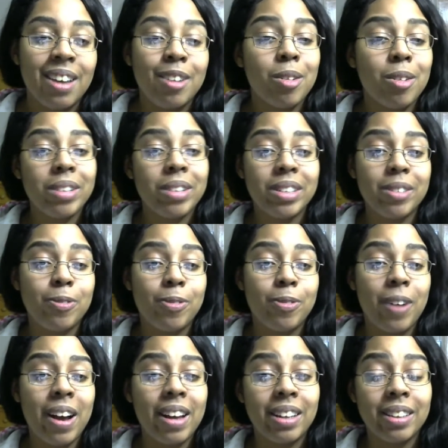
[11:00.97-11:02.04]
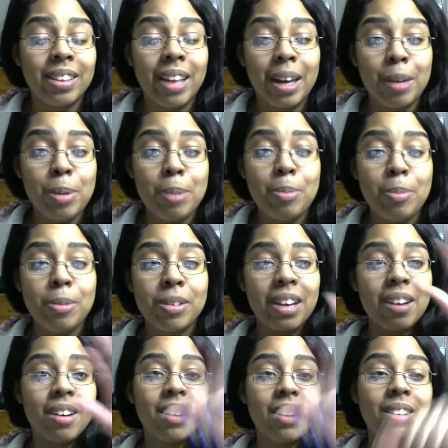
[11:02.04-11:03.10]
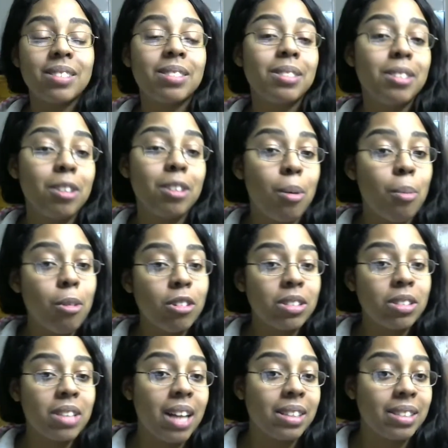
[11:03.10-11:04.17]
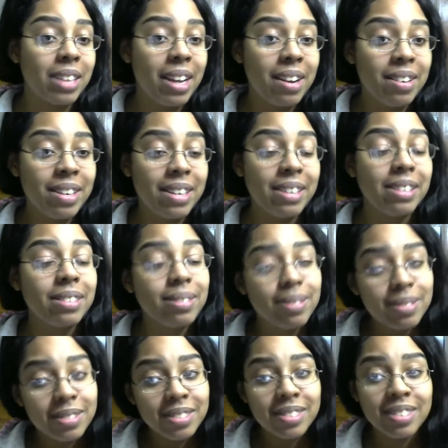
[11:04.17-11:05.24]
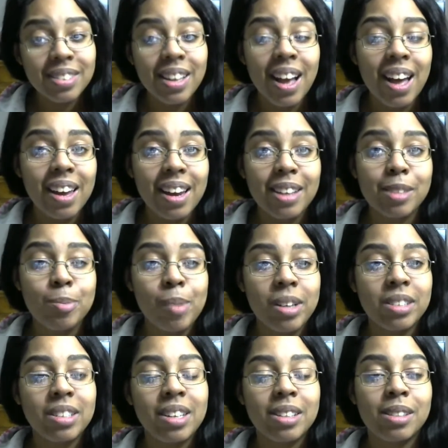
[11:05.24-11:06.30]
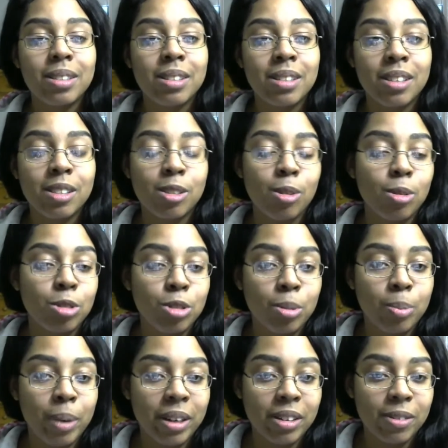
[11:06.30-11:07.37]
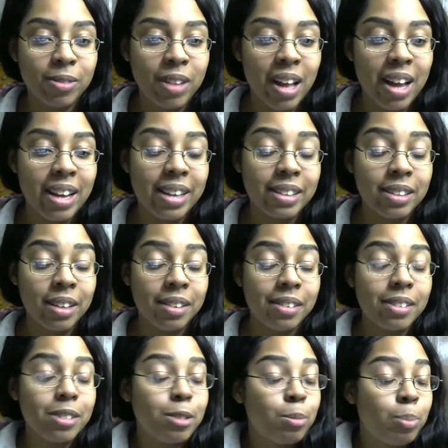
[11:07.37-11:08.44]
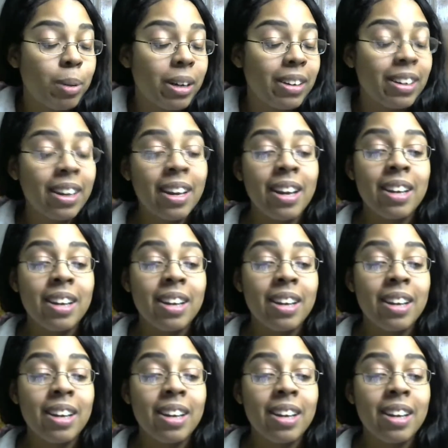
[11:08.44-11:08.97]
You're to find a lot of people that are, you know, more solitary, not as much as a social butterfly as others, but,